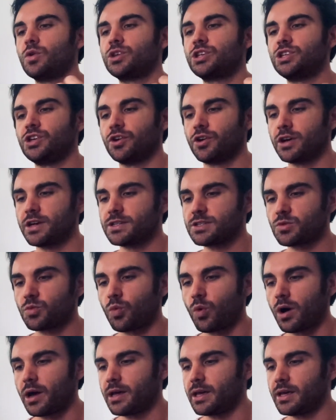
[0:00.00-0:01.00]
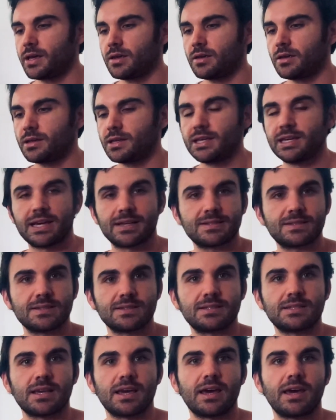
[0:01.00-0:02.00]
curious what he has to
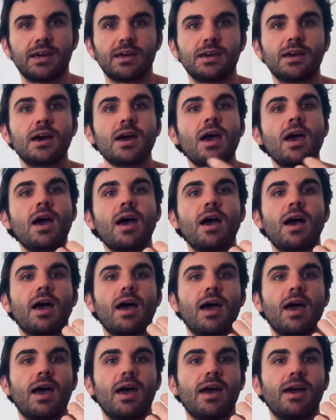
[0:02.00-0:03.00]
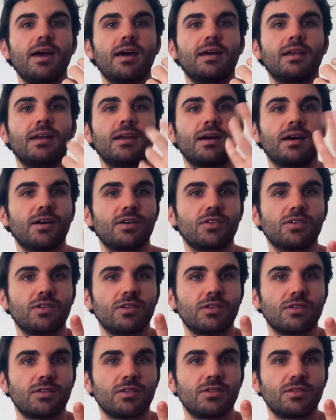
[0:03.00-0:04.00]
say, and
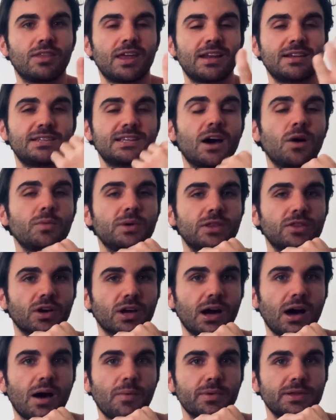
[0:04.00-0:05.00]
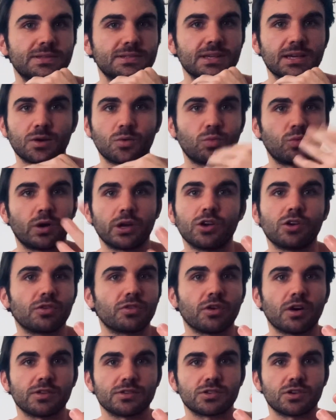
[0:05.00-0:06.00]
then tell me in the comments like what your
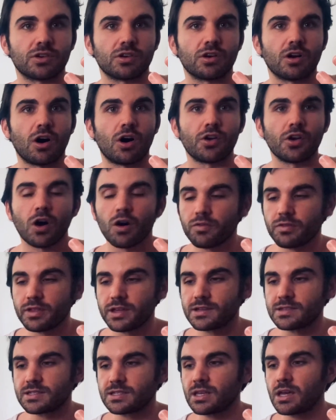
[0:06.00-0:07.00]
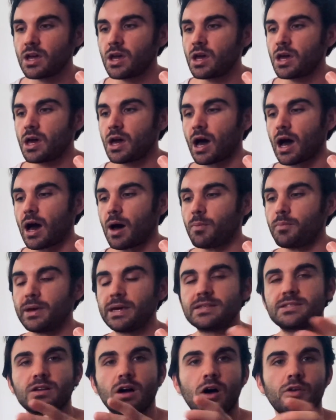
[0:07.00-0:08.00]
thoughts are on all this uh,
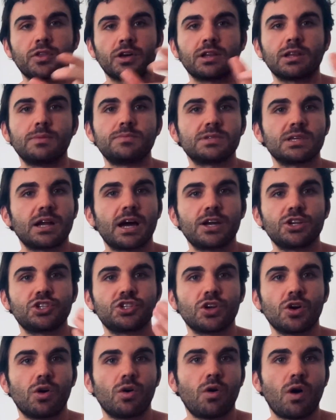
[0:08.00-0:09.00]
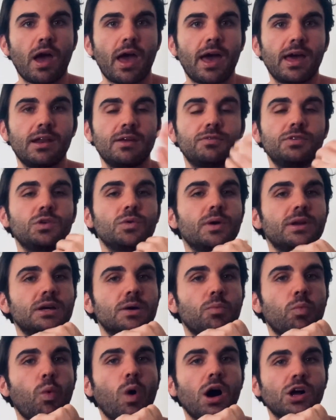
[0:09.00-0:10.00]
based on the clips that I show. And if you end
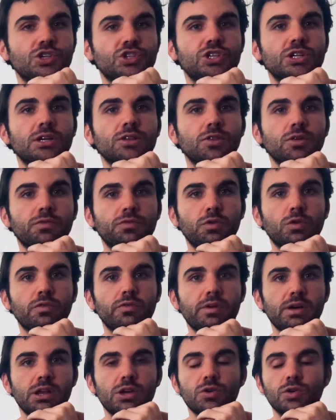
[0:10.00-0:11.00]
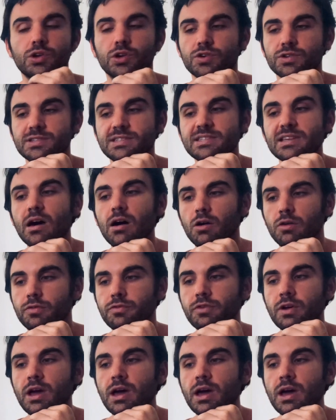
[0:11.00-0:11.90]
up watching the full video yourself,